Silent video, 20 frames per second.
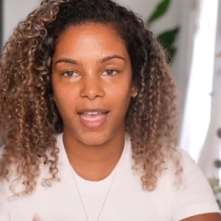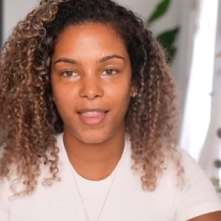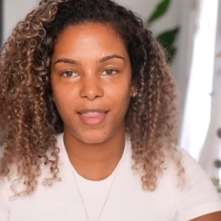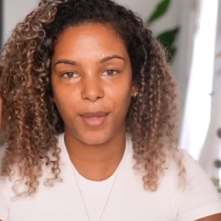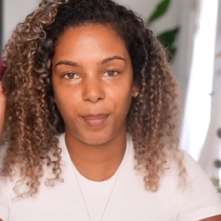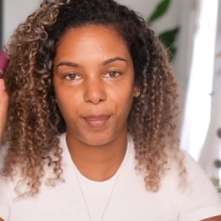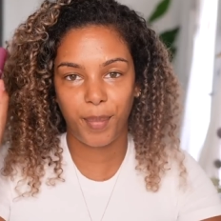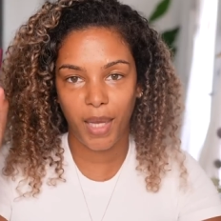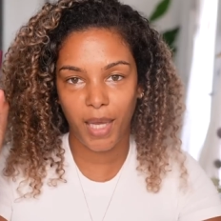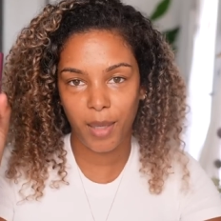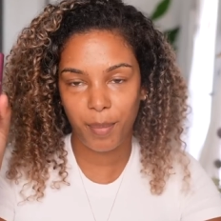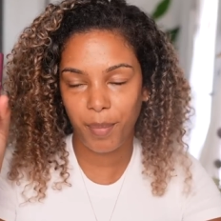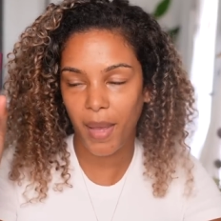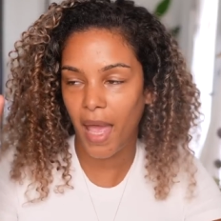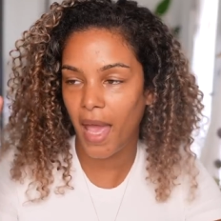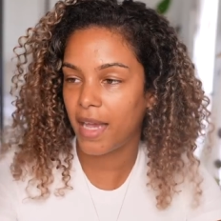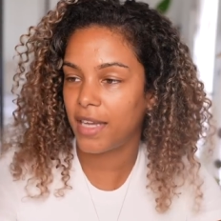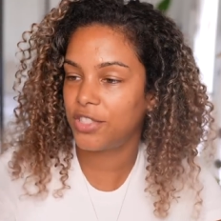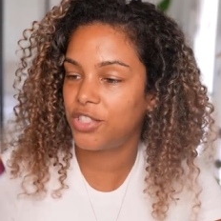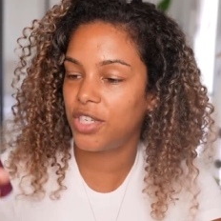In the pink
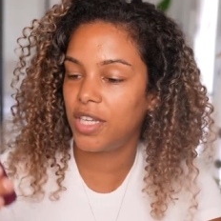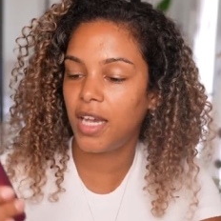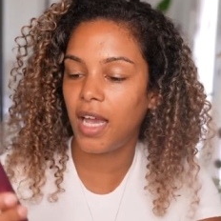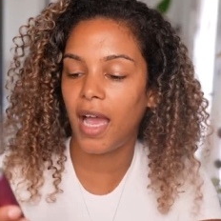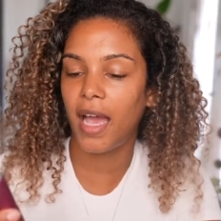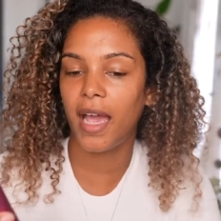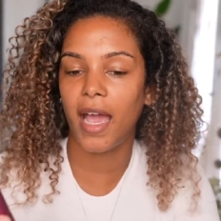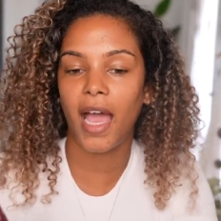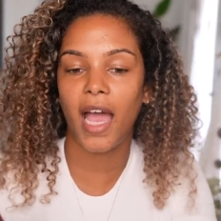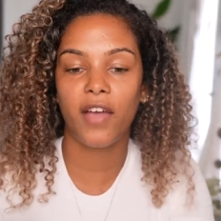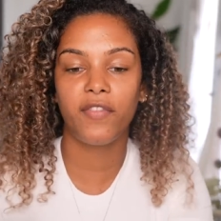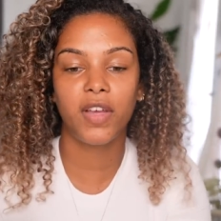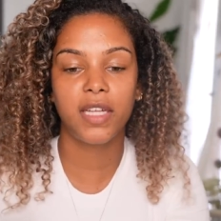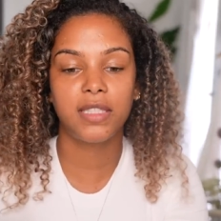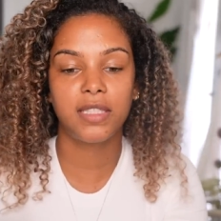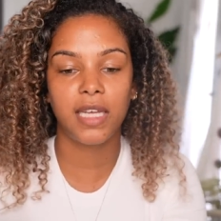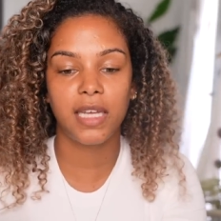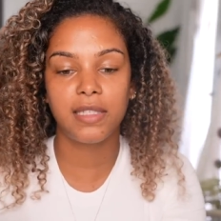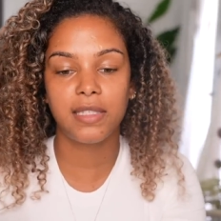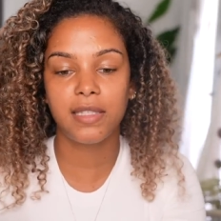packaging, I have
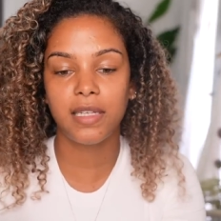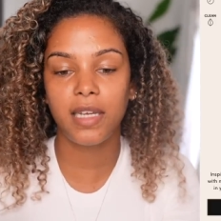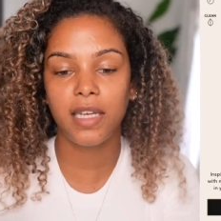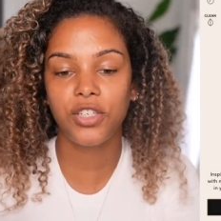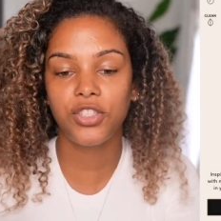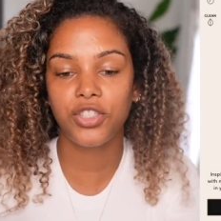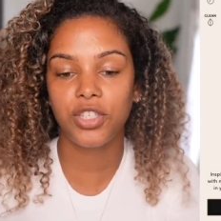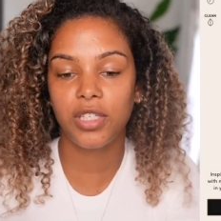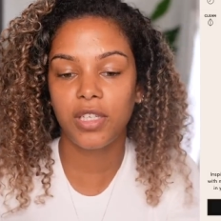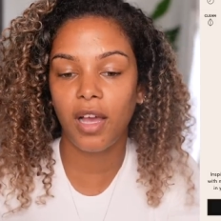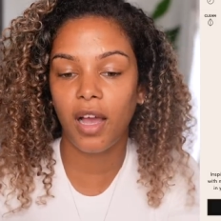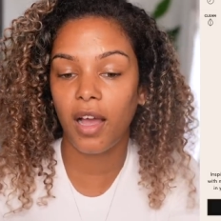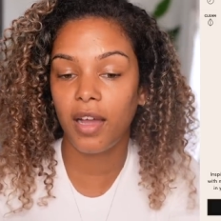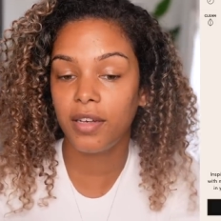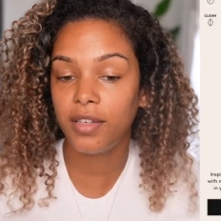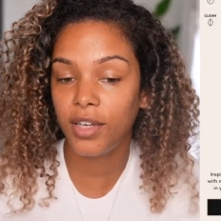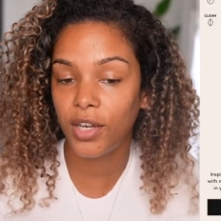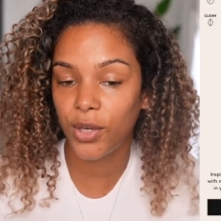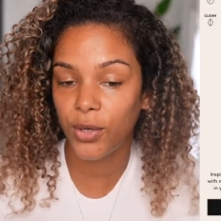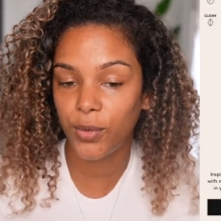Destination
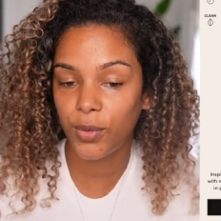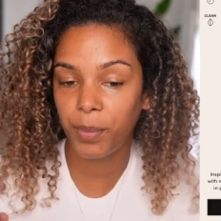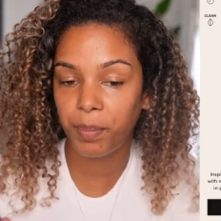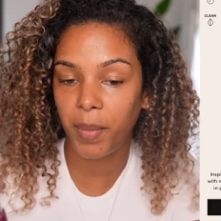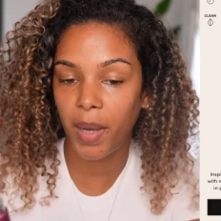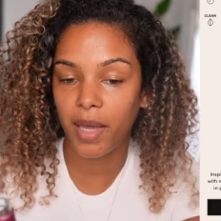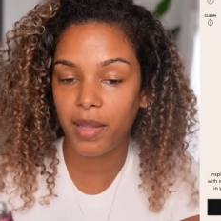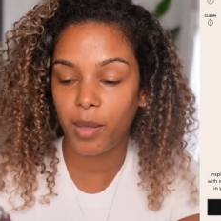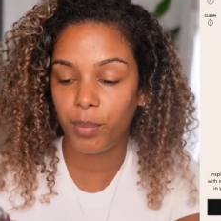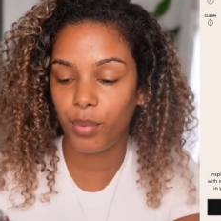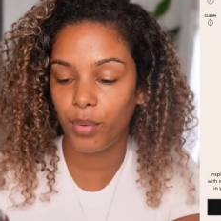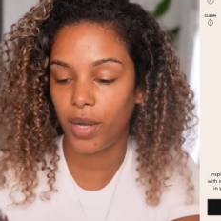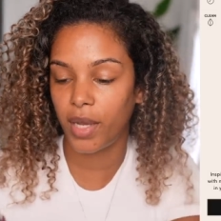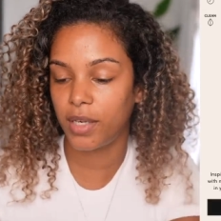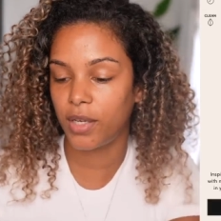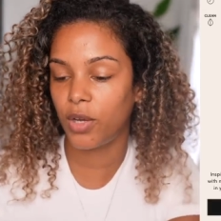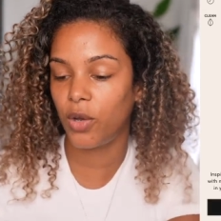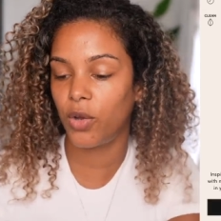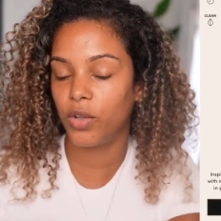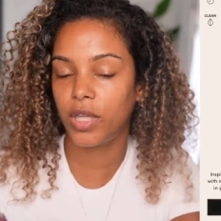Unknown by the
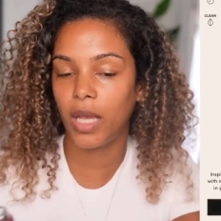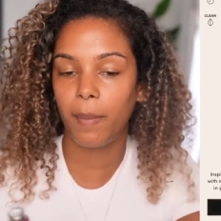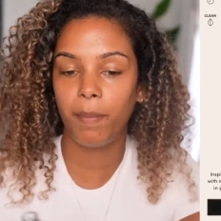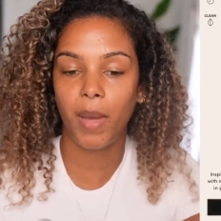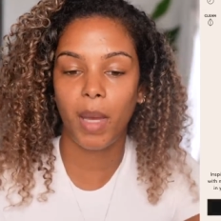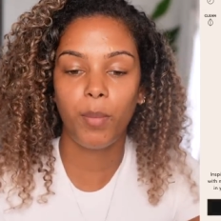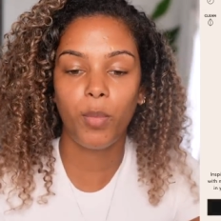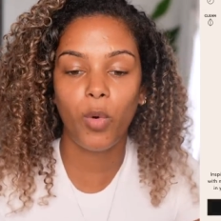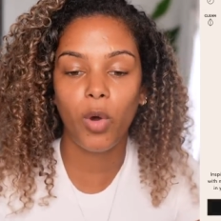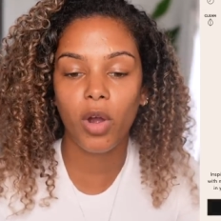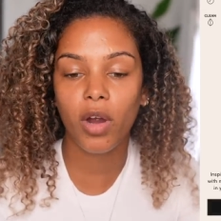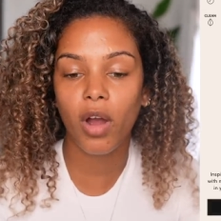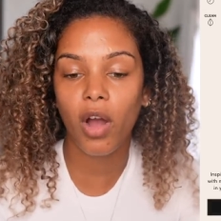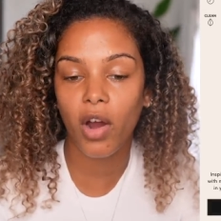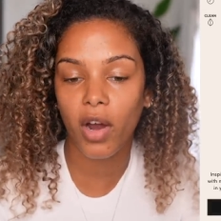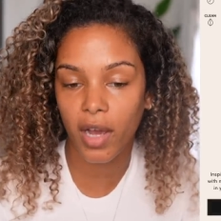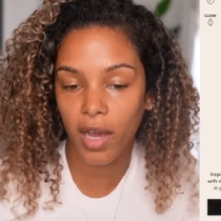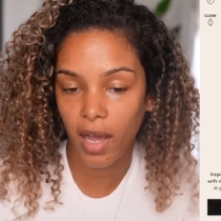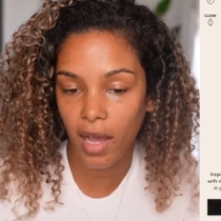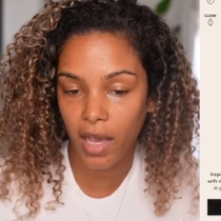brand called Memoir
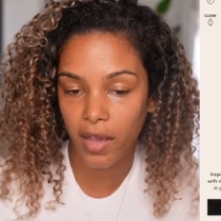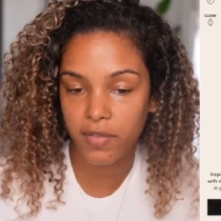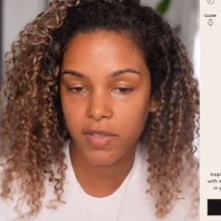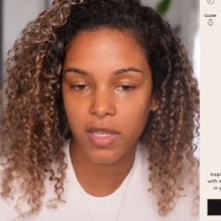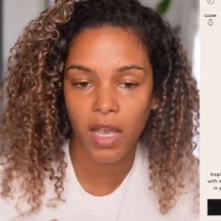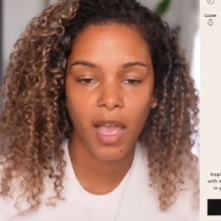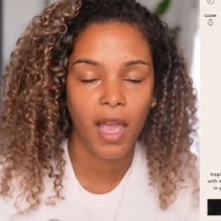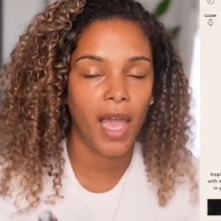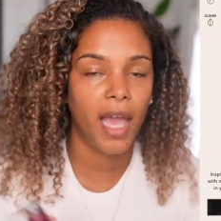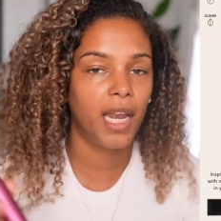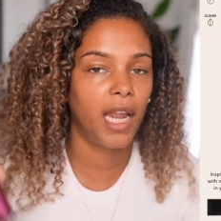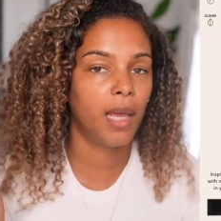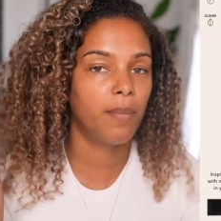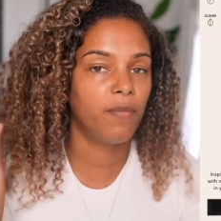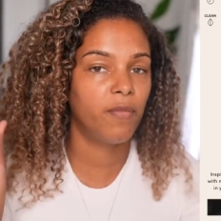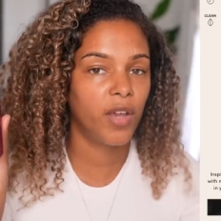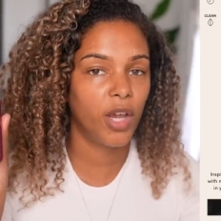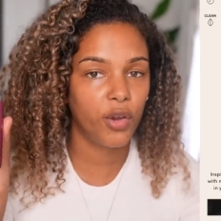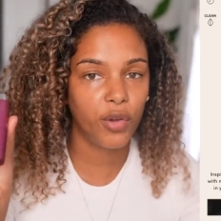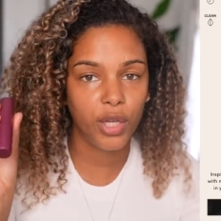Archives, and I'm
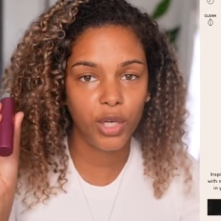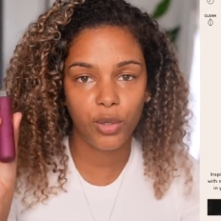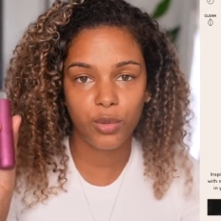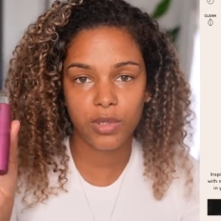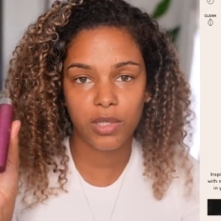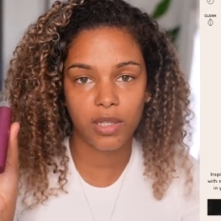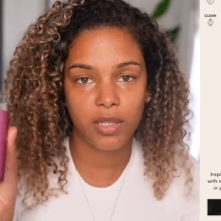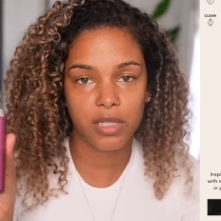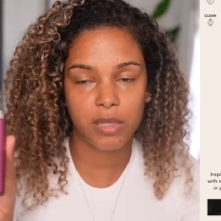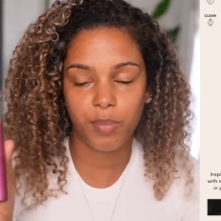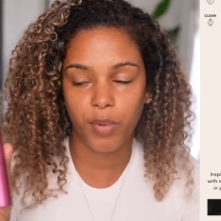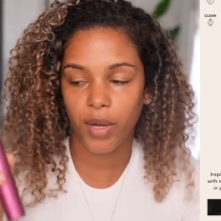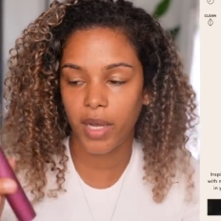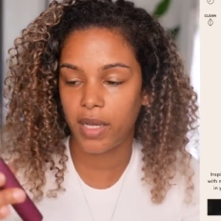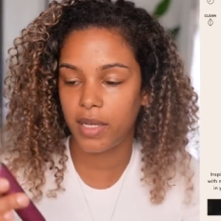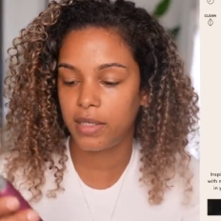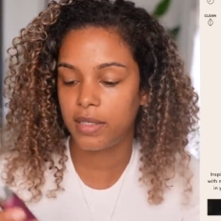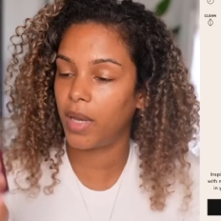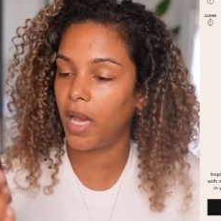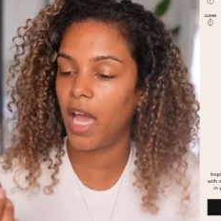very new to this
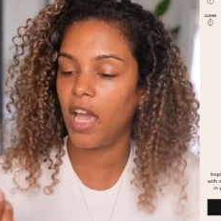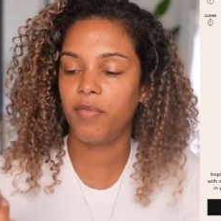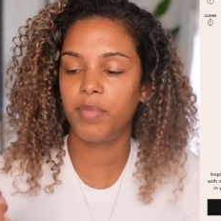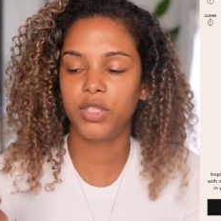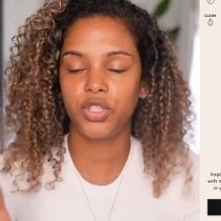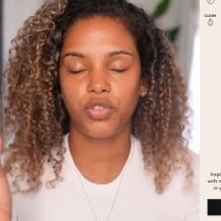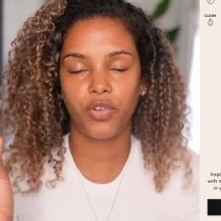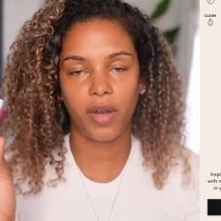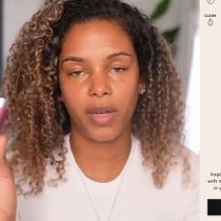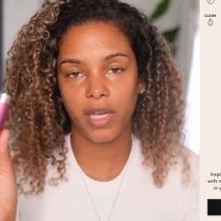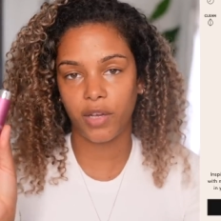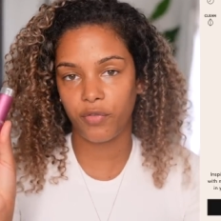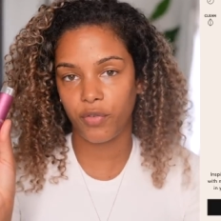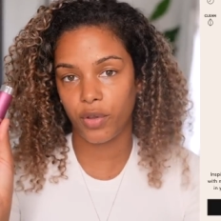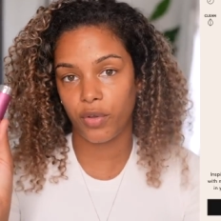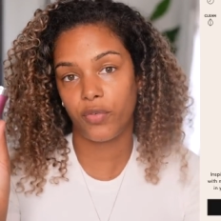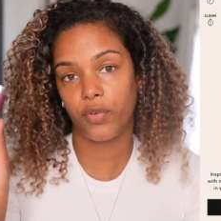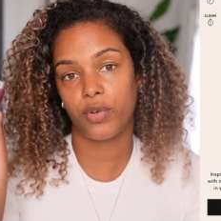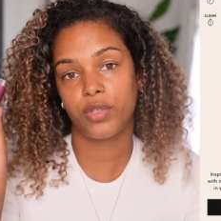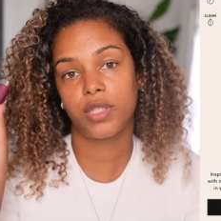brand. I have been trying it for the
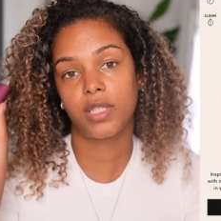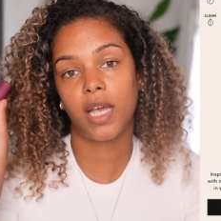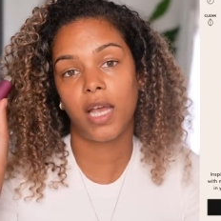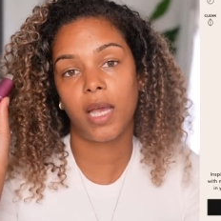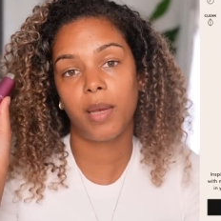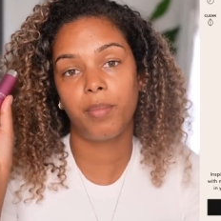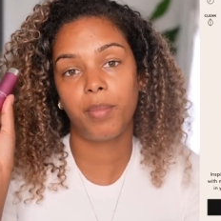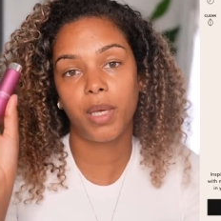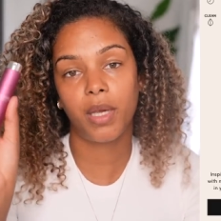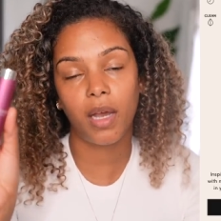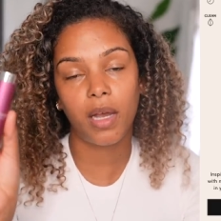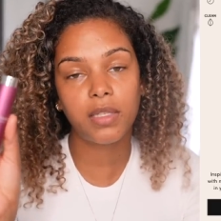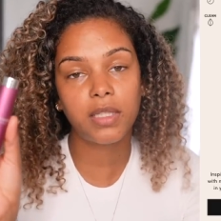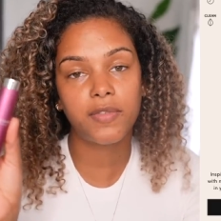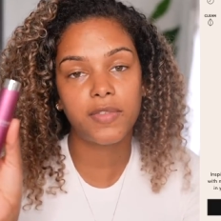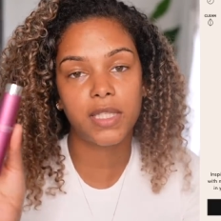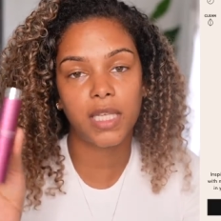first time because of